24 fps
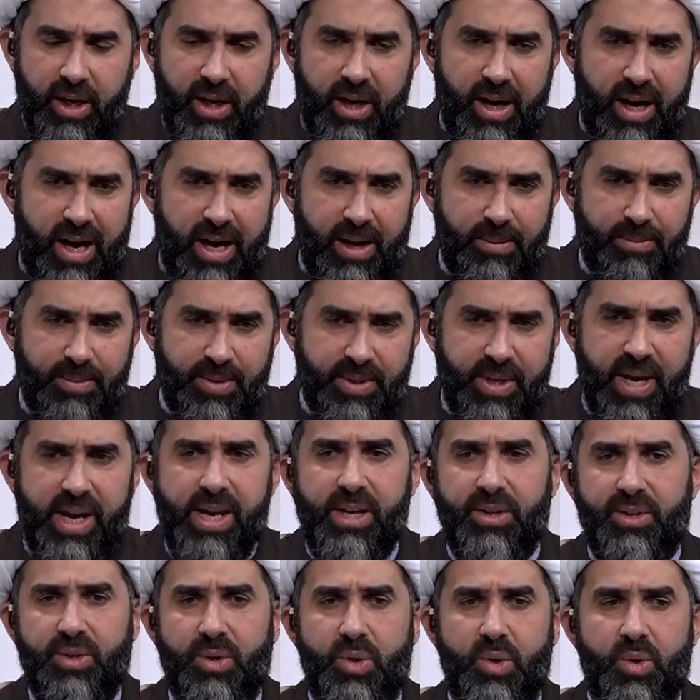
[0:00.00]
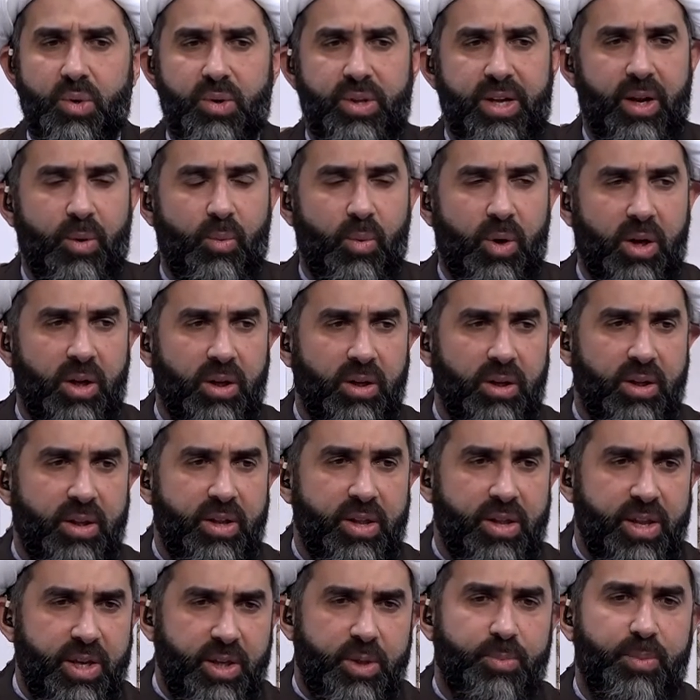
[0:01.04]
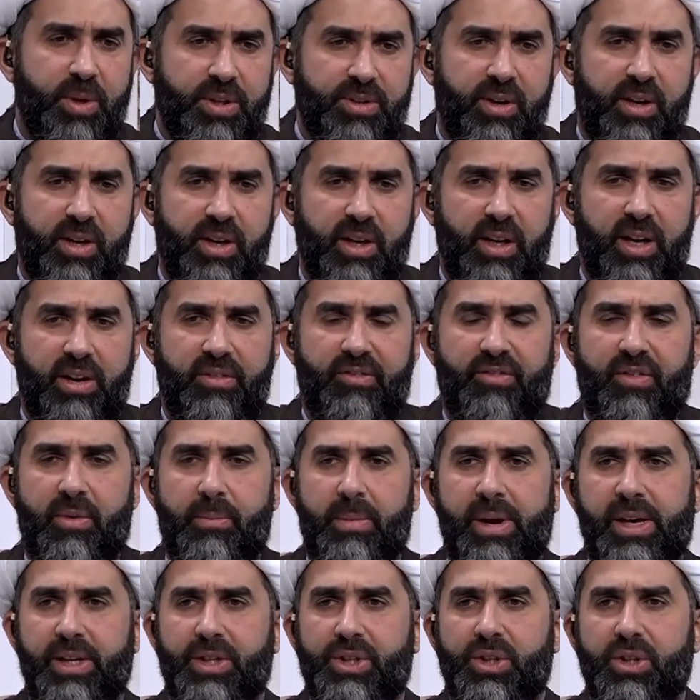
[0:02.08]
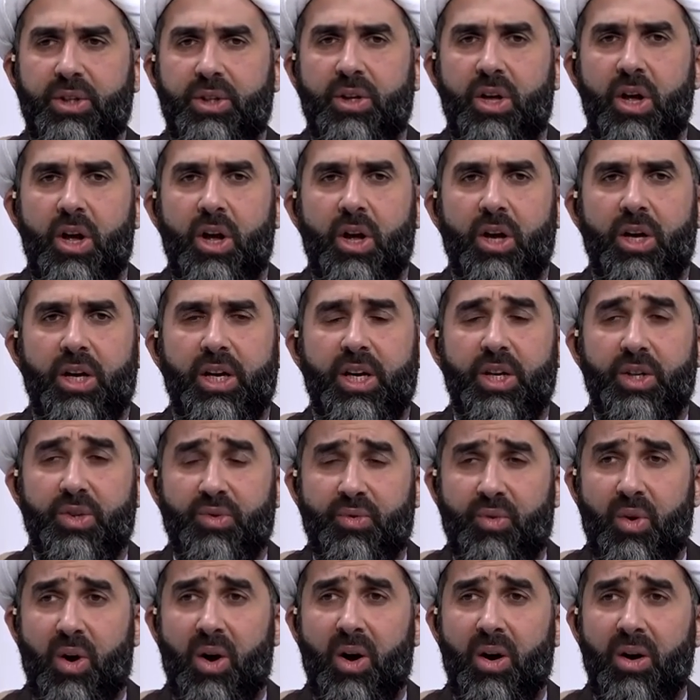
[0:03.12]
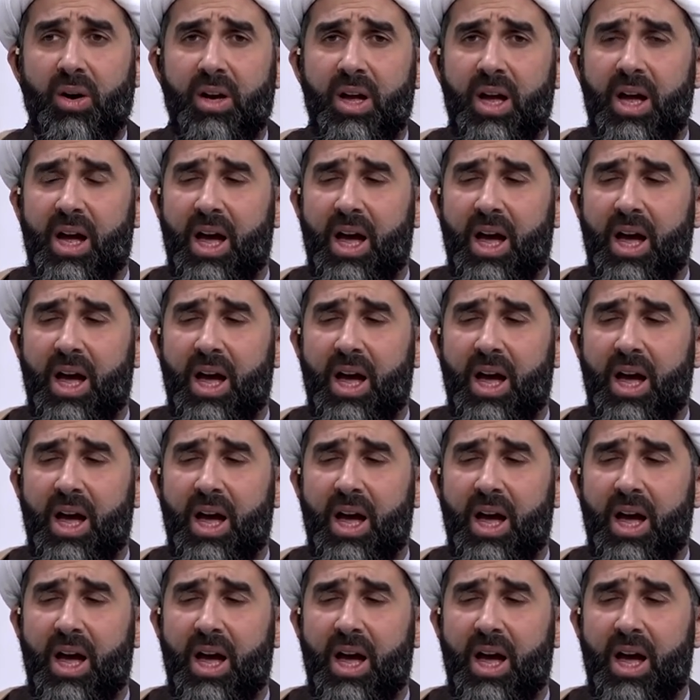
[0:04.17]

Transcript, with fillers: am saying to you that, well, this particular information is wrong,